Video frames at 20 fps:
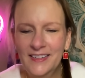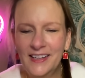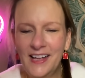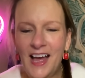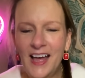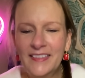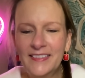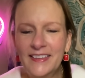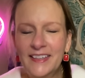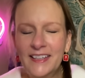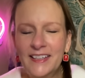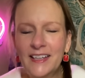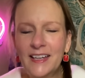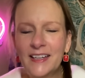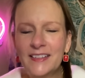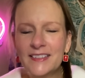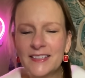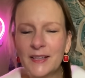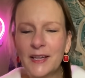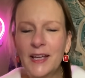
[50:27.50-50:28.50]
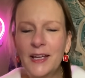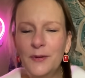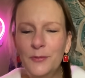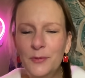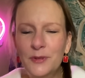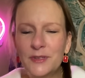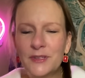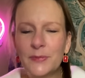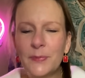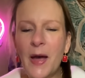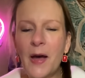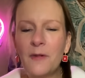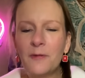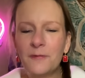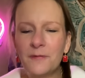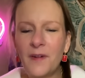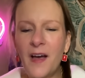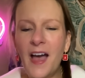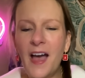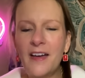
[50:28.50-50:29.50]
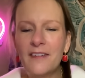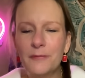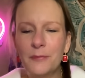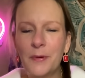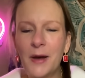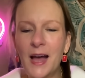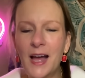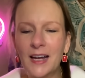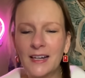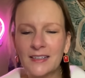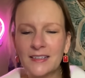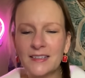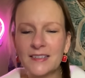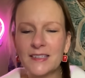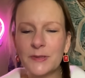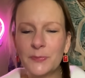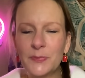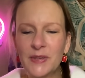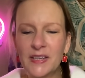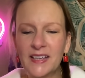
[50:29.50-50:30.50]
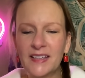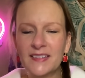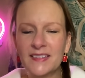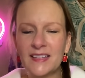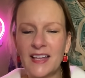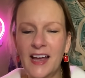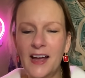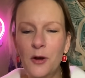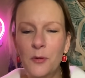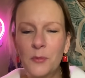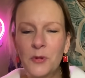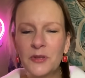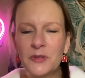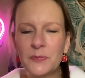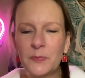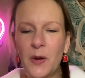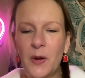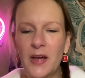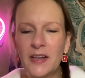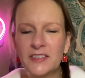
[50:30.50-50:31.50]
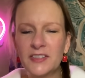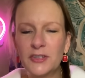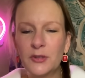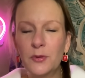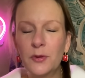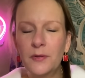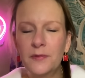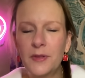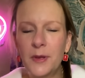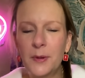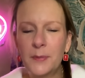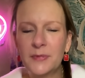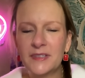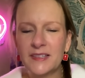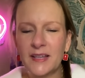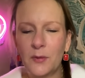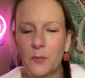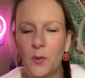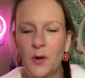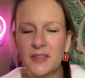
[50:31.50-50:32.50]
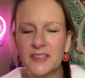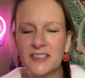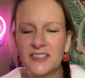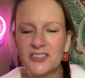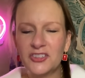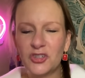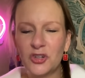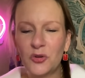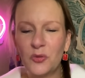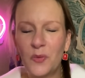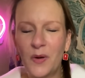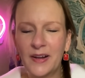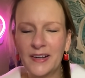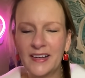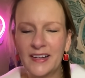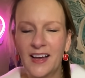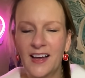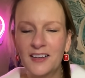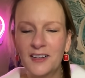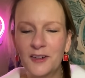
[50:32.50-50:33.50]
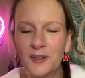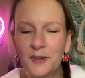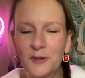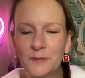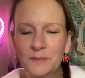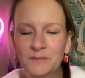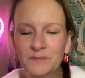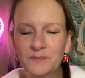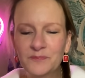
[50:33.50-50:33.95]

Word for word: I think it was about $5 because I almost bought two of them because I wasn't sure what color.